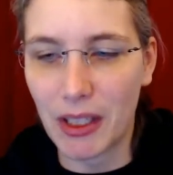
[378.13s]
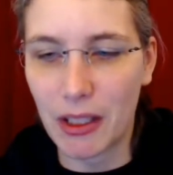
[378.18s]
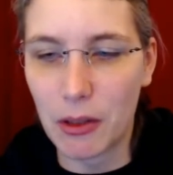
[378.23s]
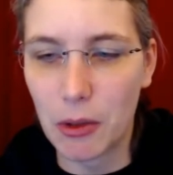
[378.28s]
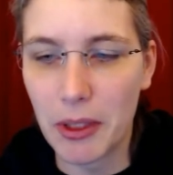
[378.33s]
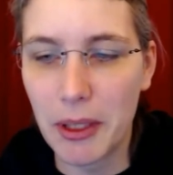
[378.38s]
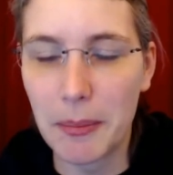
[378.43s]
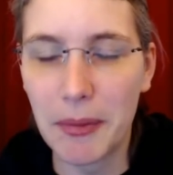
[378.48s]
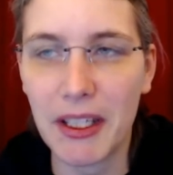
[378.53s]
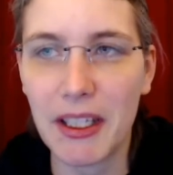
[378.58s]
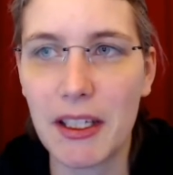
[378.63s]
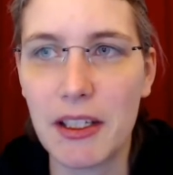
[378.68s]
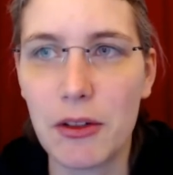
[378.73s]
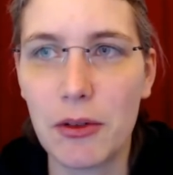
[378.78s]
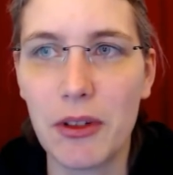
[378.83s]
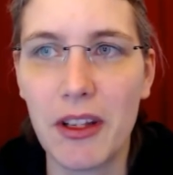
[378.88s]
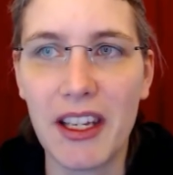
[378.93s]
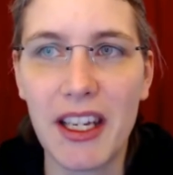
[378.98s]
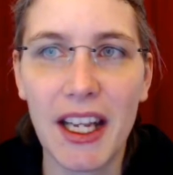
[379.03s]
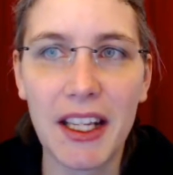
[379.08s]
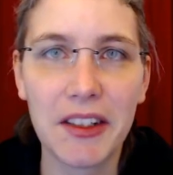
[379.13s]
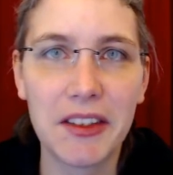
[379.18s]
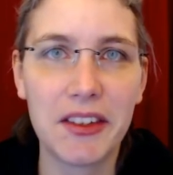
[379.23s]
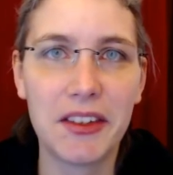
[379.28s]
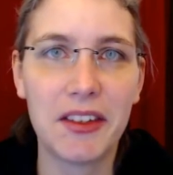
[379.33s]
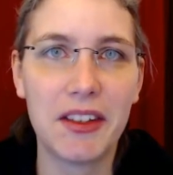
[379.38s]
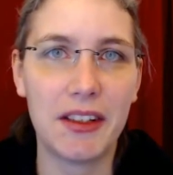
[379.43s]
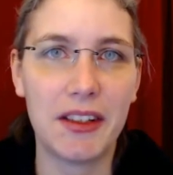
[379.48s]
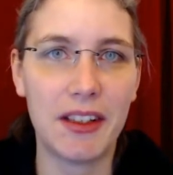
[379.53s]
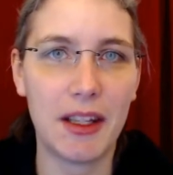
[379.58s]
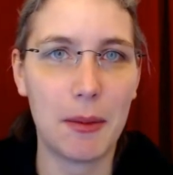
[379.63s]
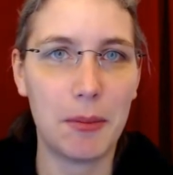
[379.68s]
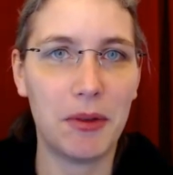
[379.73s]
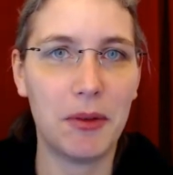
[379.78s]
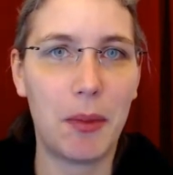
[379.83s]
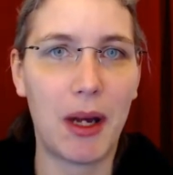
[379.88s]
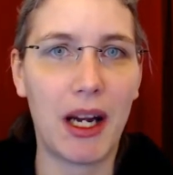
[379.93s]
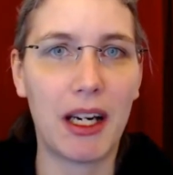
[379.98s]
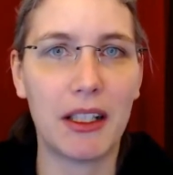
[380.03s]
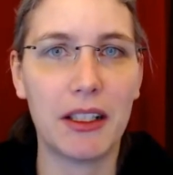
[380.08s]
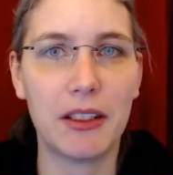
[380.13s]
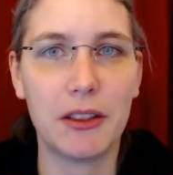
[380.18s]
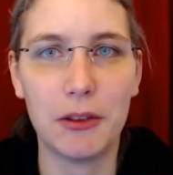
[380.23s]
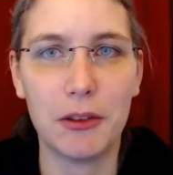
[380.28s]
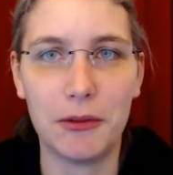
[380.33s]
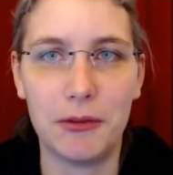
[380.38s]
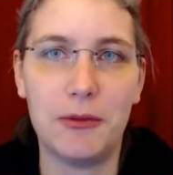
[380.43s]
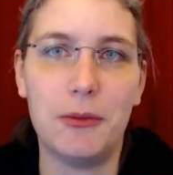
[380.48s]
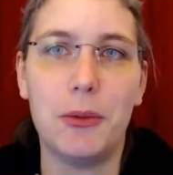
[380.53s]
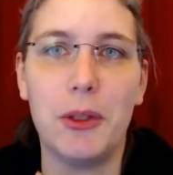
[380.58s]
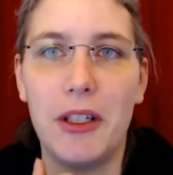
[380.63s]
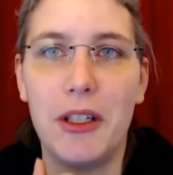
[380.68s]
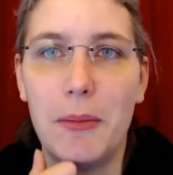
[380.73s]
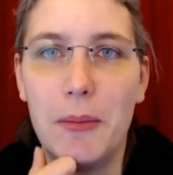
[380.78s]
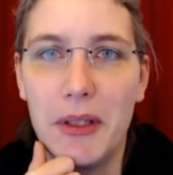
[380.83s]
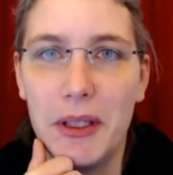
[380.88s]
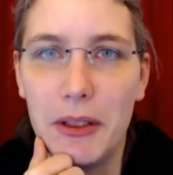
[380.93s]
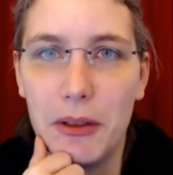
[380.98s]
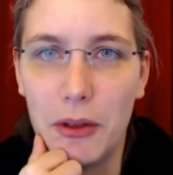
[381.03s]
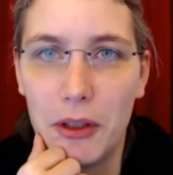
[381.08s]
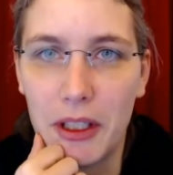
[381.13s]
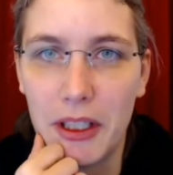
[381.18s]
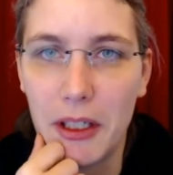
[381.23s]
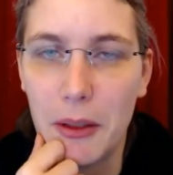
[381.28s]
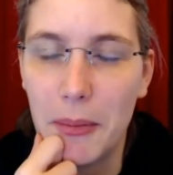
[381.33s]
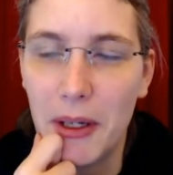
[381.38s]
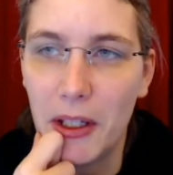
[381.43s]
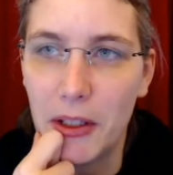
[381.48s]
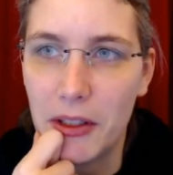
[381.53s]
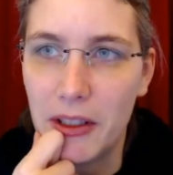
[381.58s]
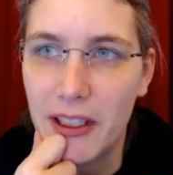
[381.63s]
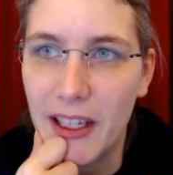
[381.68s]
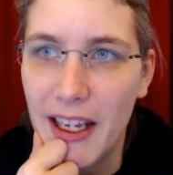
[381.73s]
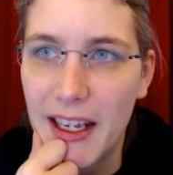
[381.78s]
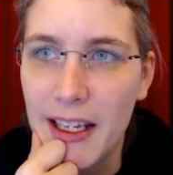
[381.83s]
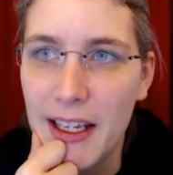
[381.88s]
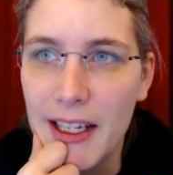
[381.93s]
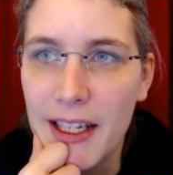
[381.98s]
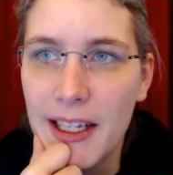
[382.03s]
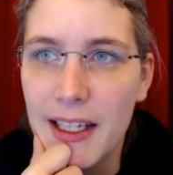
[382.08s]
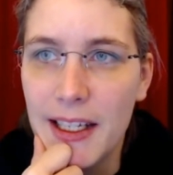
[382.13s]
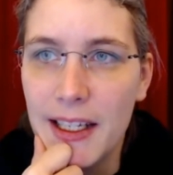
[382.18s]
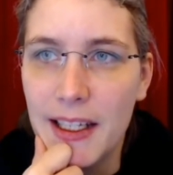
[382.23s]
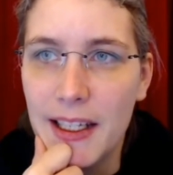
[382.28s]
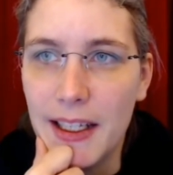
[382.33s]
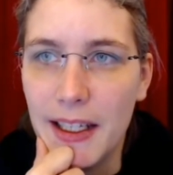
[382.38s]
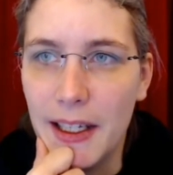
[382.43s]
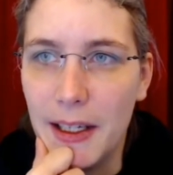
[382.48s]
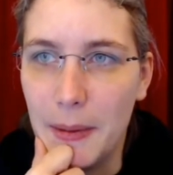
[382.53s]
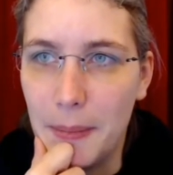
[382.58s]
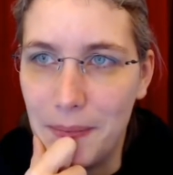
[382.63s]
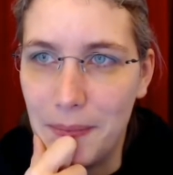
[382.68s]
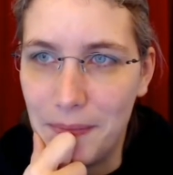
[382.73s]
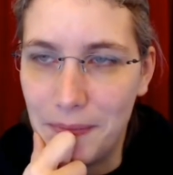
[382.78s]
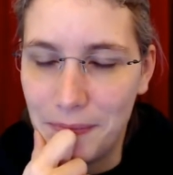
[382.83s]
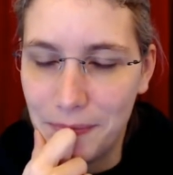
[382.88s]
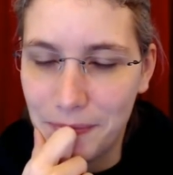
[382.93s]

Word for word: creeping into the next steps part of what I'll be talking about today. Um,